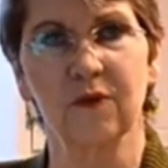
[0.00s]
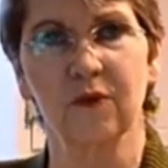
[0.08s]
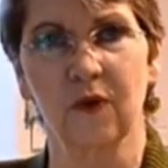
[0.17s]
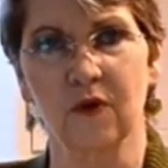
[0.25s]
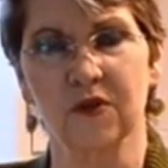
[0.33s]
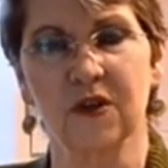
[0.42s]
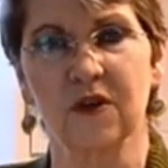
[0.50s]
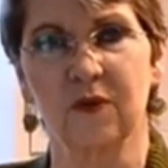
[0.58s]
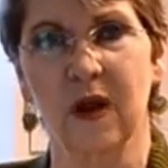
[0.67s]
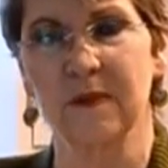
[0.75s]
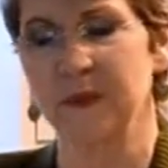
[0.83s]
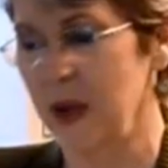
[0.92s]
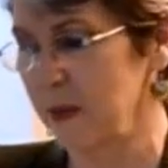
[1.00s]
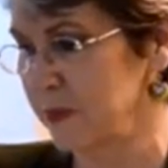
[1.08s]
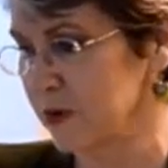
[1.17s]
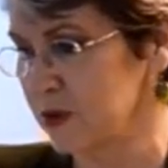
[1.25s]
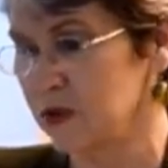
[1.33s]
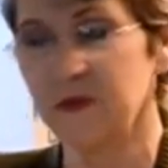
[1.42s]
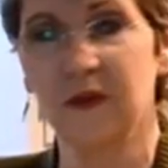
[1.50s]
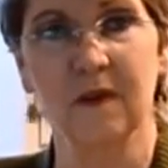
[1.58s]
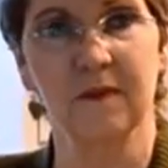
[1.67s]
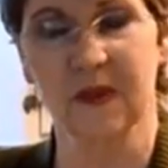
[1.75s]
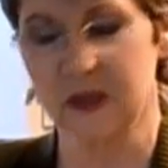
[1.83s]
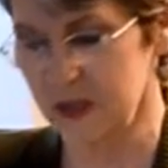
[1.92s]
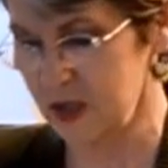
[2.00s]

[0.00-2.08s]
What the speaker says: roasted red peppers from this